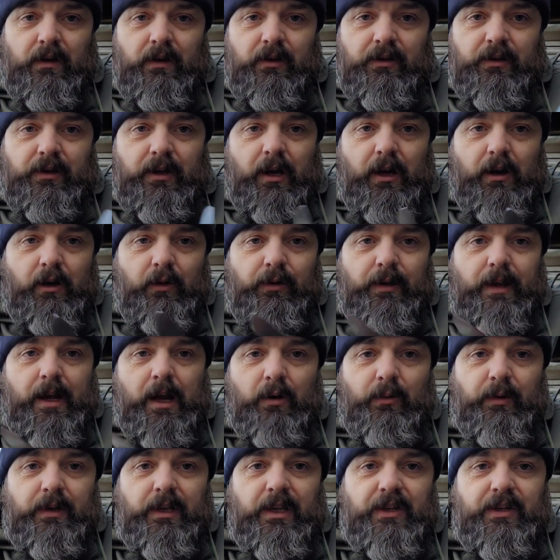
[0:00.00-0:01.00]
so
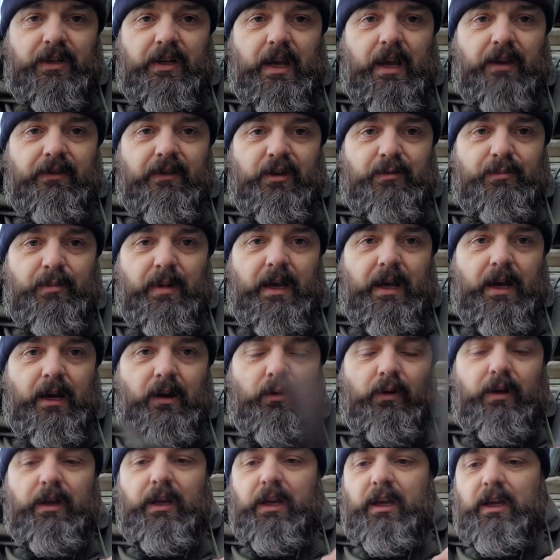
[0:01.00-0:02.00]
now we need to get this bit
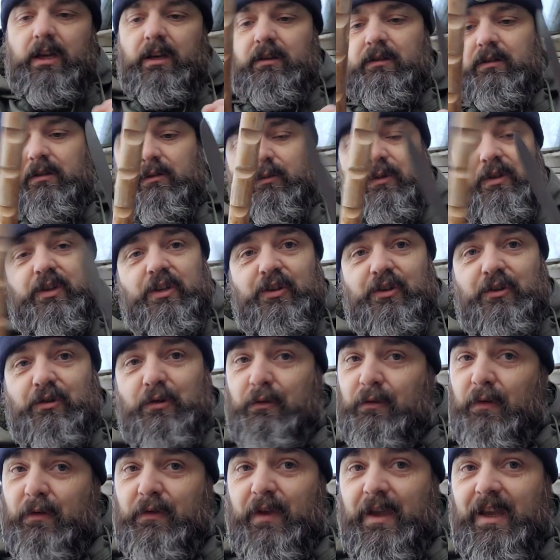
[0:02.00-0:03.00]
out here, which is
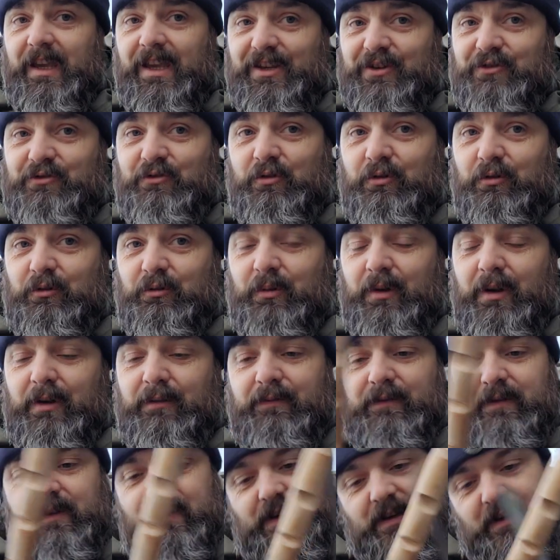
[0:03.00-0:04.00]
another thing it struggled
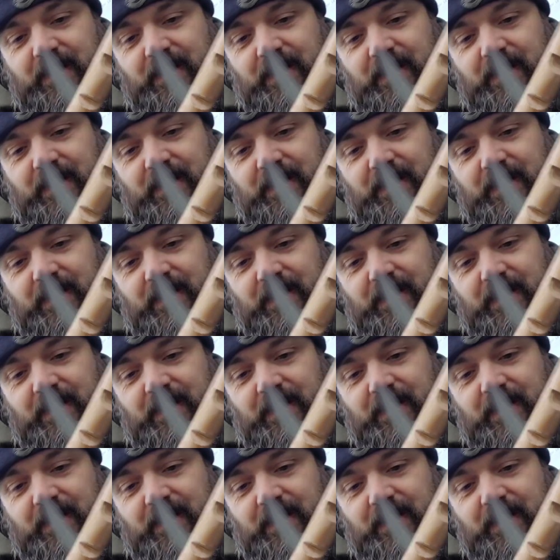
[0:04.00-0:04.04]
with